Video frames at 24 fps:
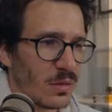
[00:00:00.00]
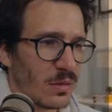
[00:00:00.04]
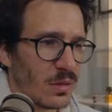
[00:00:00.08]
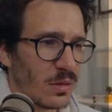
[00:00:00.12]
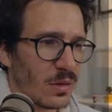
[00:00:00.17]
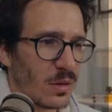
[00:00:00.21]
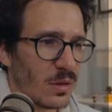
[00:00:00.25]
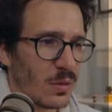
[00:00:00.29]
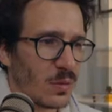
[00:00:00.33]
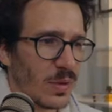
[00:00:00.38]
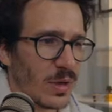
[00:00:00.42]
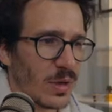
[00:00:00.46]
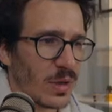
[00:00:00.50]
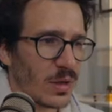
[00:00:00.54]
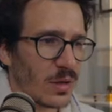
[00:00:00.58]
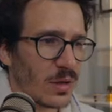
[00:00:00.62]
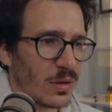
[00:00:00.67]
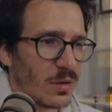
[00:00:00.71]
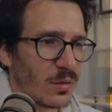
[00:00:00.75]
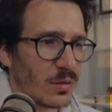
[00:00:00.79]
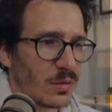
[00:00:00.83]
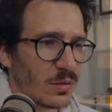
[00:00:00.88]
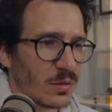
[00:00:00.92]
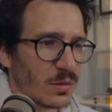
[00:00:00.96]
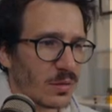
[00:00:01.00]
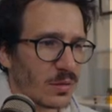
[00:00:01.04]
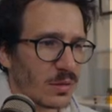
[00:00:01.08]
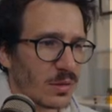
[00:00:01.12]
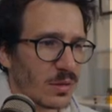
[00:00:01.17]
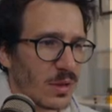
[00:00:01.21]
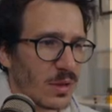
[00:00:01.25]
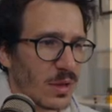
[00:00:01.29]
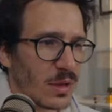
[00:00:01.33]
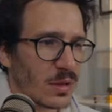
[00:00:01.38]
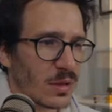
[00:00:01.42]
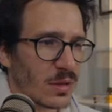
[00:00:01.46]
Oh wait, no,
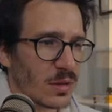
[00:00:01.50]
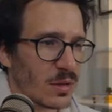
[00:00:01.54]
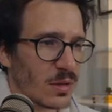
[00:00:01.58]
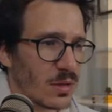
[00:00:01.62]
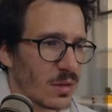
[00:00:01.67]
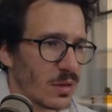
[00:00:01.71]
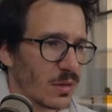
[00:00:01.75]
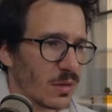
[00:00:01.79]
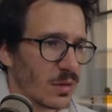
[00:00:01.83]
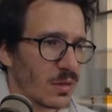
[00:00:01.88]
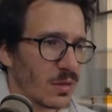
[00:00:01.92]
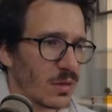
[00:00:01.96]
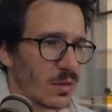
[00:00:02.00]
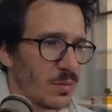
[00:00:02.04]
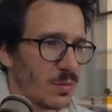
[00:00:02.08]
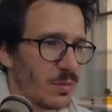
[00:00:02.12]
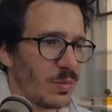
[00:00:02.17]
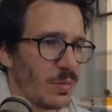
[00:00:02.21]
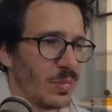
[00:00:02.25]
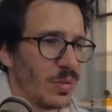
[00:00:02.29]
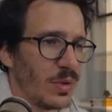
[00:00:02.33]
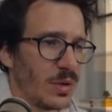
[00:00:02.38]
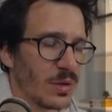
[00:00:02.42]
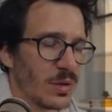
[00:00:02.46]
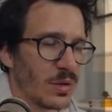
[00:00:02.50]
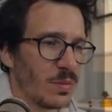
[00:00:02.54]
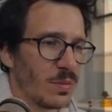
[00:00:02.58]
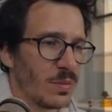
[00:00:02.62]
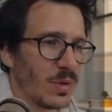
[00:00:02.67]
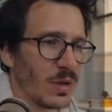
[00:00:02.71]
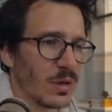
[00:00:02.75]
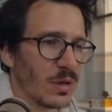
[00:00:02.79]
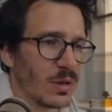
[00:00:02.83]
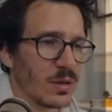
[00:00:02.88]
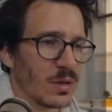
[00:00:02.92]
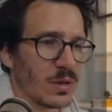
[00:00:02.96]
that not a peer
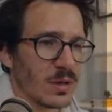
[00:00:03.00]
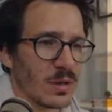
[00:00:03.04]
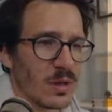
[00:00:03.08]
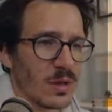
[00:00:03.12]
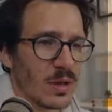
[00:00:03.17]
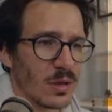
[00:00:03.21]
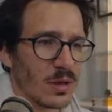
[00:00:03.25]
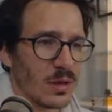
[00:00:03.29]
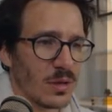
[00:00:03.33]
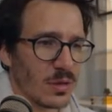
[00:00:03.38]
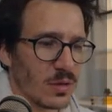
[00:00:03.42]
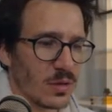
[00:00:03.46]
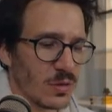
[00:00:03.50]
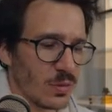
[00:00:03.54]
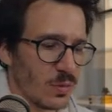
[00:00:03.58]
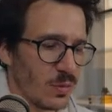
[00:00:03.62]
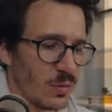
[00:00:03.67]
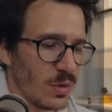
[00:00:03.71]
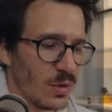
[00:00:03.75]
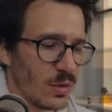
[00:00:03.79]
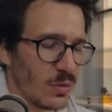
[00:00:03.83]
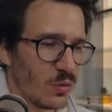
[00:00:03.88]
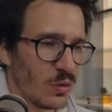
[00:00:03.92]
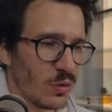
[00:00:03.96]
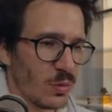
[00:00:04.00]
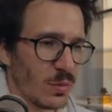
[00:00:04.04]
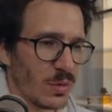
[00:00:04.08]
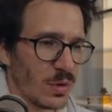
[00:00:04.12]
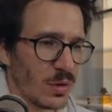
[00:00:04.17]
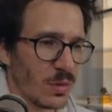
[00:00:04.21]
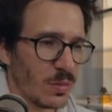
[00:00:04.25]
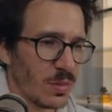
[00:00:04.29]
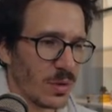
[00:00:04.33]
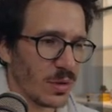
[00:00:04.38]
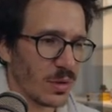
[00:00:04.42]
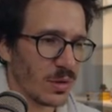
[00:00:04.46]
dependency. That needs to be a normal
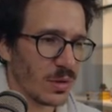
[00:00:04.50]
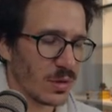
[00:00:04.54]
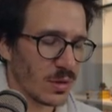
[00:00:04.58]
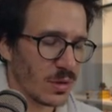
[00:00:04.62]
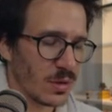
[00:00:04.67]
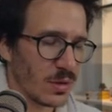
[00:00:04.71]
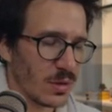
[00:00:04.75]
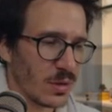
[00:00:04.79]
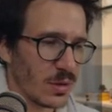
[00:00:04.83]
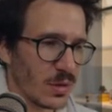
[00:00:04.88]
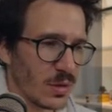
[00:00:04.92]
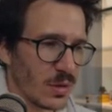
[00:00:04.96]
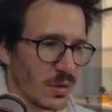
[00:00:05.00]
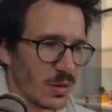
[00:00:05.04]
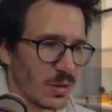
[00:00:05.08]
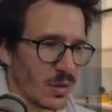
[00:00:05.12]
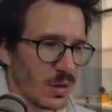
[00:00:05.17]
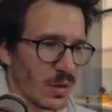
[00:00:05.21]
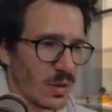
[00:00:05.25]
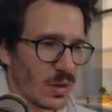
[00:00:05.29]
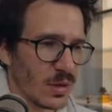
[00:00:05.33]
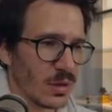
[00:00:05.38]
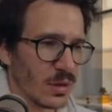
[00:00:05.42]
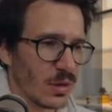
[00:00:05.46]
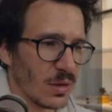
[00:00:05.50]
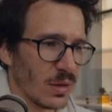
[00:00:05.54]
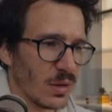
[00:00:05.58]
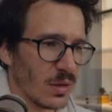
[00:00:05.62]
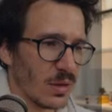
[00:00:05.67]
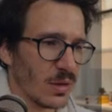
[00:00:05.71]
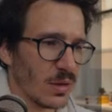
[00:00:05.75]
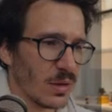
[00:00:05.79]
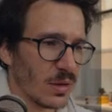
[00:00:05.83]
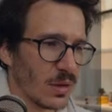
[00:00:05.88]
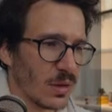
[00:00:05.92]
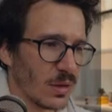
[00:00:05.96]
dependency, yarn add
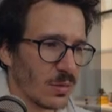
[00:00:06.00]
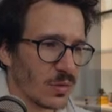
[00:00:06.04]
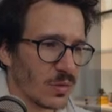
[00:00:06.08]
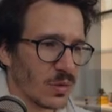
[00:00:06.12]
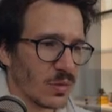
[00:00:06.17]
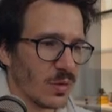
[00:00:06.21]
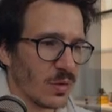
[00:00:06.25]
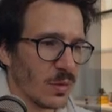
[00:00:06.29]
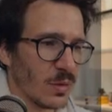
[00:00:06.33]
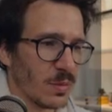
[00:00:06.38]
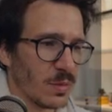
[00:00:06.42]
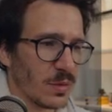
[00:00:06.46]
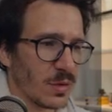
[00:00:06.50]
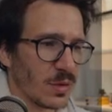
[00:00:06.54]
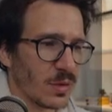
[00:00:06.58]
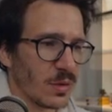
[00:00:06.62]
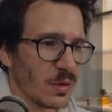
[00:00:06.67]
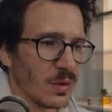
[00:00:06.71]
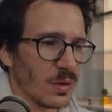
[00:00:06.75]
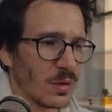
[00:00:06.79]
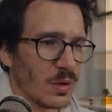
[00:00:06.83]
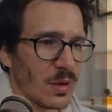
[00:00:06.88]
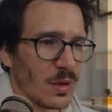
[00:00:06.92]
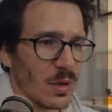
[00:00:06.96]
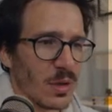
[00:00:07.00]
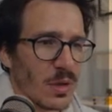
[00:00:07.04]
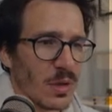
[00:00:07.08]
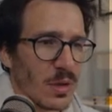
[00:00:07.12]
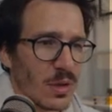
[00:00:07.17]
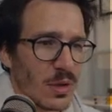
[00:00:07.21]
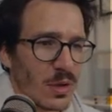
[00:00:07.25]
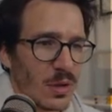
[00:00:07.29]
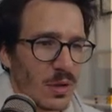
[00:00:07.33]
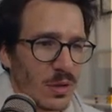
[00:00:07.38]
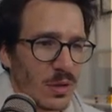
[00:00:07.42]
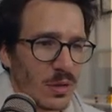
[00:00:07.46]
TypeScript.
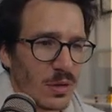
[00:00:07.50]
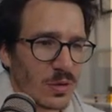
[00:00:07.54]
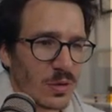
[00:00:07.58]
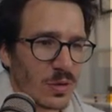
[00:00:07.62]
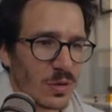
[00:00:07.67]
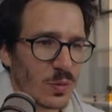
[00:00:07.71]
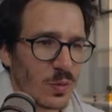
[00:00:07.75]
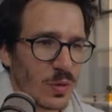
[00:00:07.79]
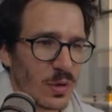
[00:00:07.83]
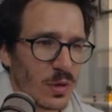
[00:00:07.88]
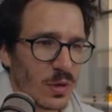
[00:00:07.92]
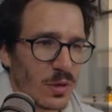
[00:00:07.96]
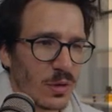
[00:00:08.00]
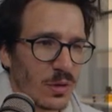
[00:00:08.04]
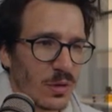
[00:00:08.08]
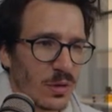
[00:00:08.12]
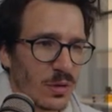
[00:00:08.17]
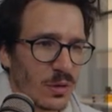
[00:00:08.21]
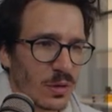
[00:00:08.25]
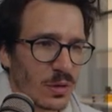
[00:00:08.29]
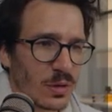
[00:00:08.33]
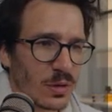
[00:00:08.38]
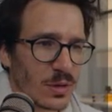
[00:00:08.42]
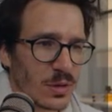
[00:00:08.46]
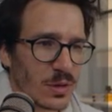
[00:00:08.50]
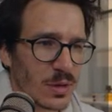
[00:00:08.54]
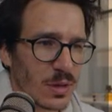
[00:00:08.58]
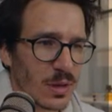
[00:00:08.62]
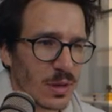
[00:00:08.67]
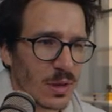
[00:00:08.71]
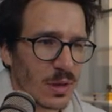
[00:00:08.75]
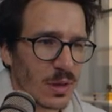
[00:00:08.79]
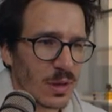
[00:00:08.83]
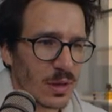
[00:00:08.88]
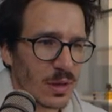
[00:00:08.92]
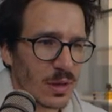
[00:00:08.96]
Oh, so it looks
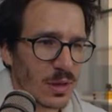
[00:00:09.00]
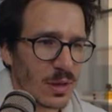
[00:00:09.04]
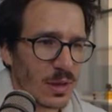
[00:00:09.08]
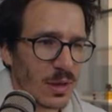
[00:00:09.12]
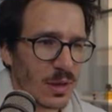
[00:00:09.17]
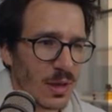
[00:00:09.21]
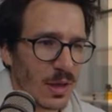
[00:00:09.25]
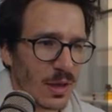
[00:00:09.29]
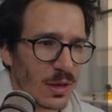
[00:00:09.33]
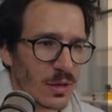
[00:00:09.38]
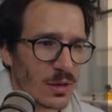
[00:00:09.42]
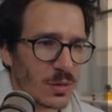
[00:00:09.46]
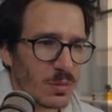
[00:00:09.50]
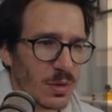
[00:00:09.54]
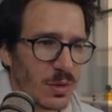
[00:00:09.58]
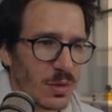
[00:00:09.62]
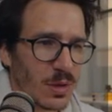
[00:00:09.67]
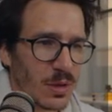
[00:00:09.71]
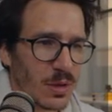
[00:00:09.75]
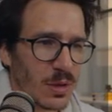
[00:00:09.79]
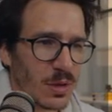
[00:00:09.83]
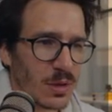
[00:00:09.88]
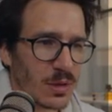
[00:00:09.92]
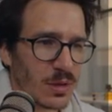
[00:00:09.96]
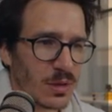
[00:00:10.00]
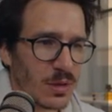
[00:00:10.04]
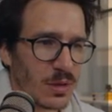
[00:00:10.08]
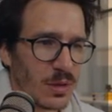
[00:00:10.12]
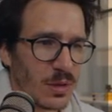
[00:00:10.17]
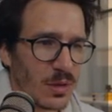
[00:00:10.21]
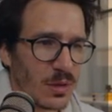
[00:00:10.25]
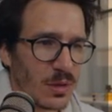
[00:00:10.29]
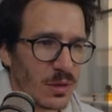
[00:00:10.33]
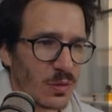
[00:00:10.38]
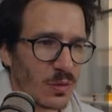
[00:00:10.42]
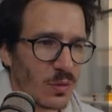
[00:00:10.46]
like Gatsby does
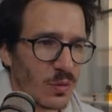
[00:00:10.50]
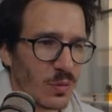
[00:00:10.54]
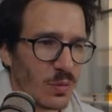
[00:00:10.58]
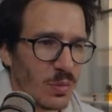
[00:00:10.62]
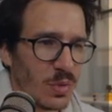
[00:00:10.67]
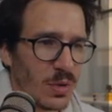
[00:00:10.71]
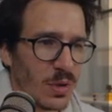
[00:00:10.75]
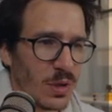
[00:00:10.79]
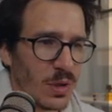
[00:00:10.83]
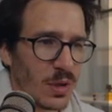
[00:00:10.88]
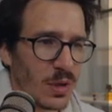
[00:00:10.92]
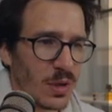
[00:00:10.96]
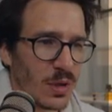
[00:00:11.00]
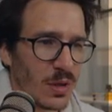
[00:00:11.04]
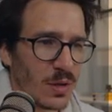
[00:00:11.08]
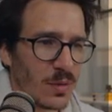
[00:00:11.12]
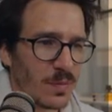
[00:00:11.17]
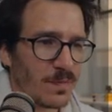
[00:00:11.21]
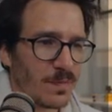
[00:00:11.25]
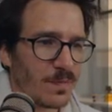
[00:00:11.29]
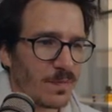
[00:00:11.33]
need to be,